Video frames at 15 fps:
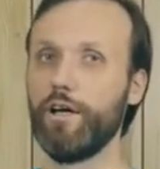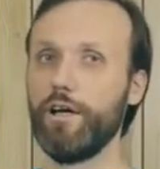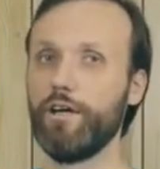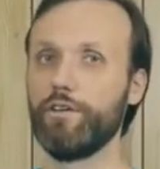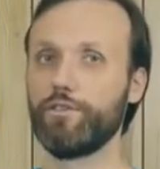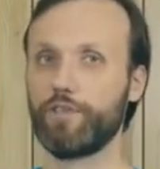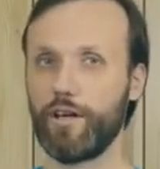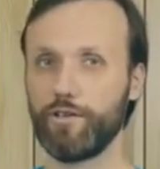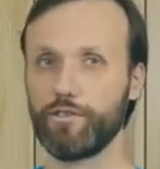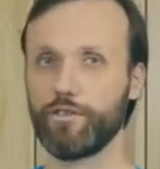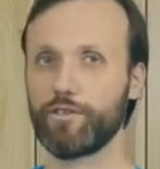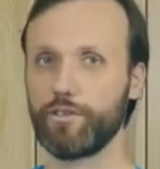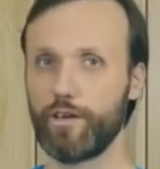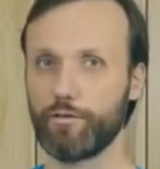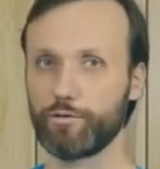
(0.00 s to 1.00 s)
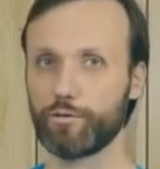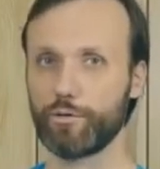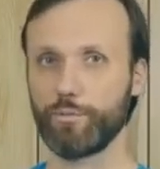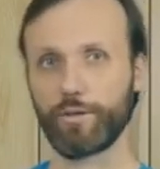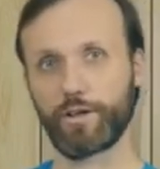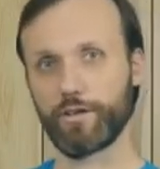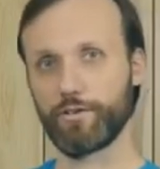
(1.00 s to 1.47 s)
change the software,
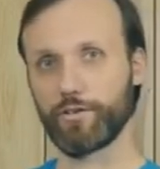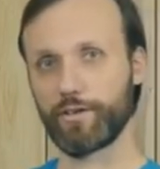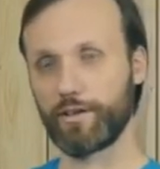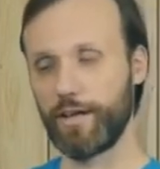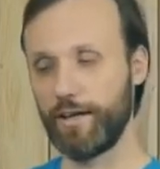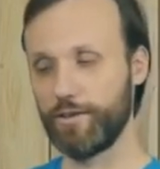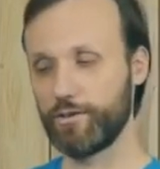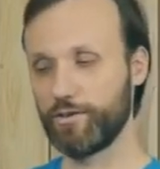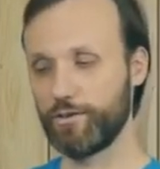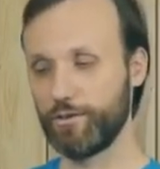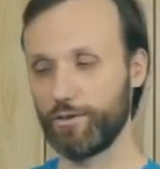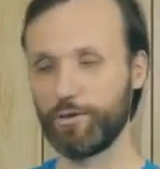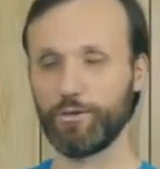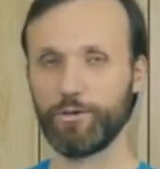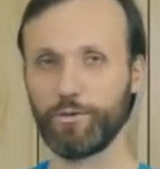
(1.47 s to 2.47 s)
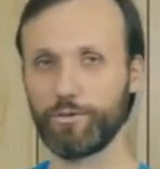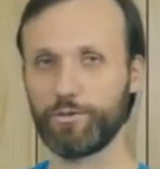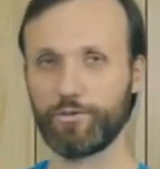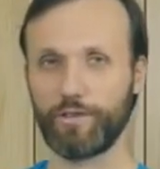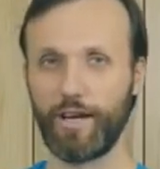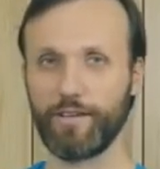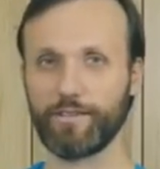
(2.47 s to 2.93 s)
because in case you do
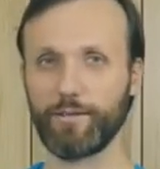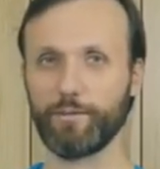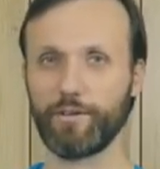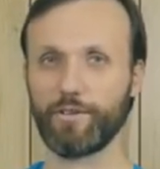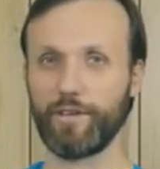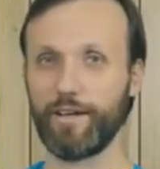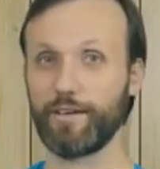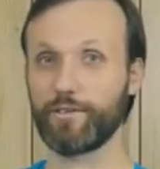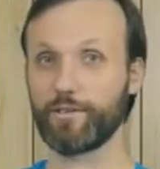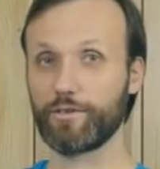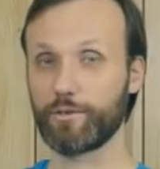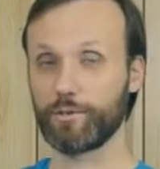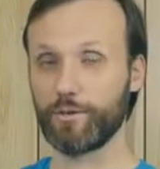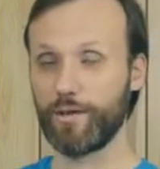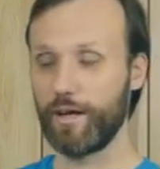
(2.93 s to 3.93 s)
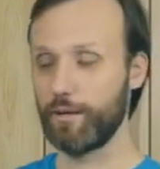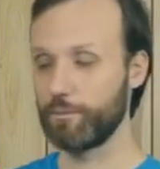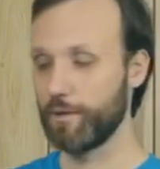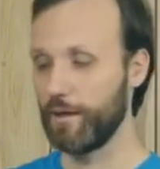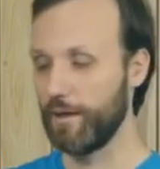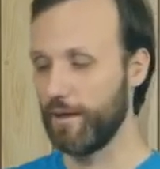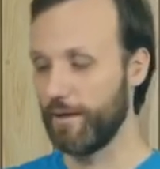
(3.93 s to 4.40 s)
change some of the settings or screw it up,
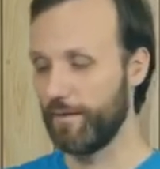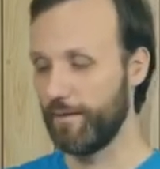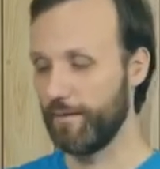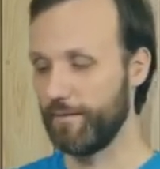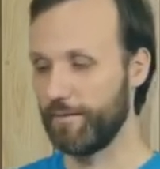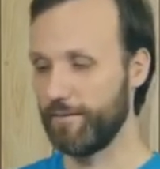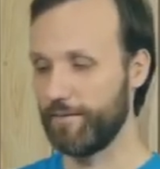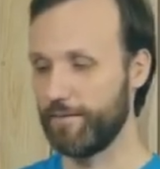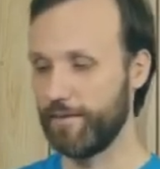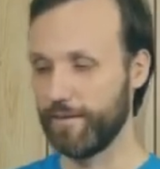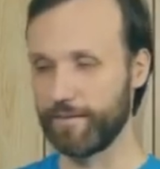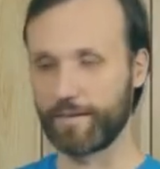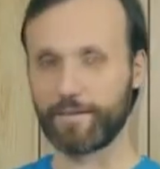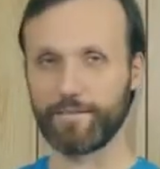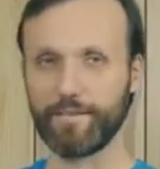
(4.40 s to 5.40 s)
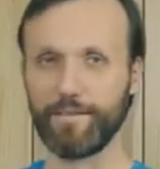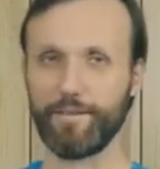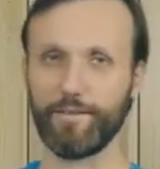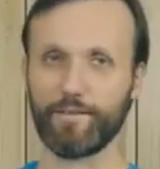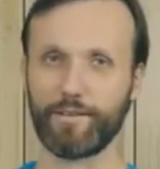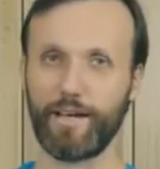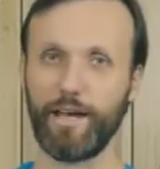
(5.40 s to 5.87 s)
then you
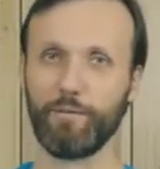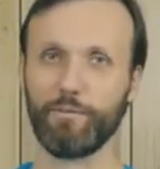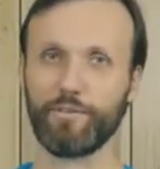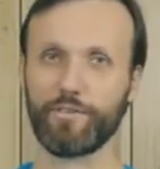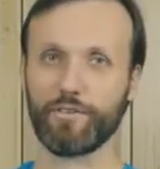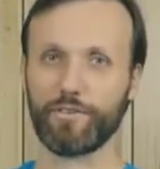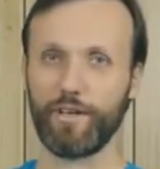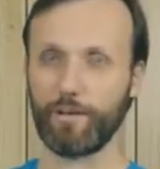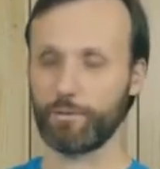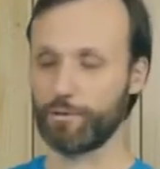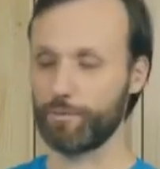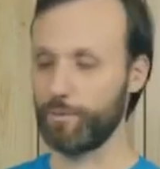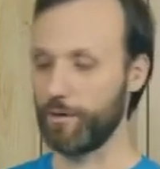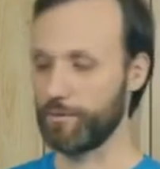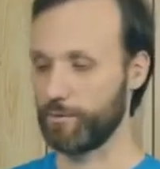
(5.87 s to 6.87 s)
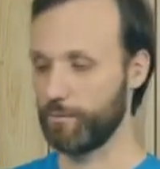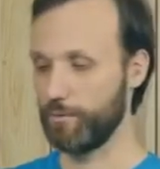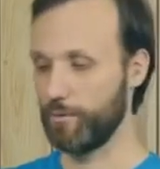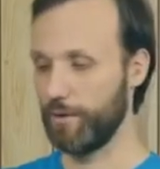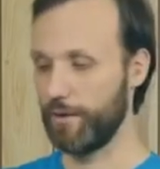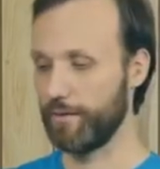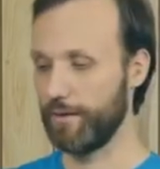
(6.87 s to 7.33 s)
know, CAME is not
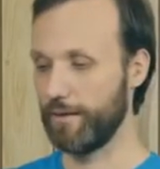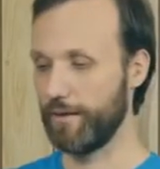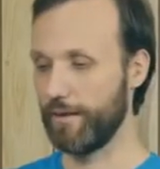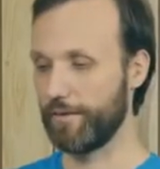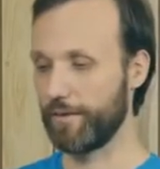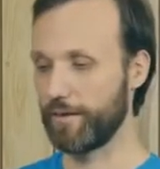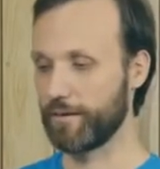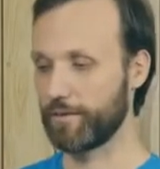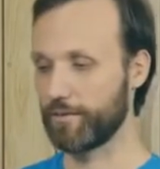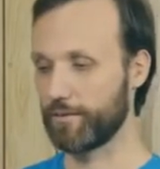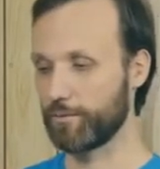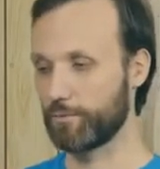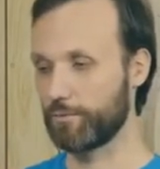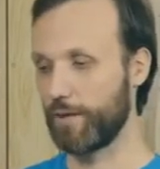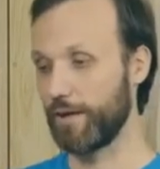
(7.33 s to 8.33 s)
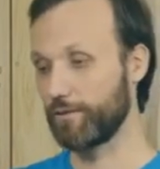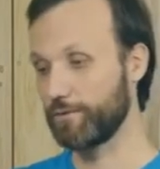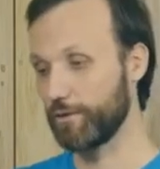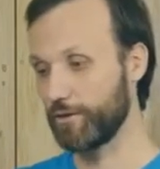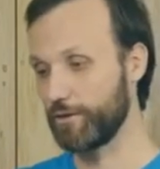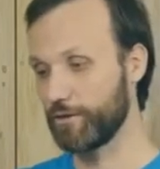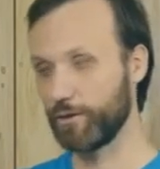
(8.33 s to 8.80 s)
responsible. And I think it's rightfully so,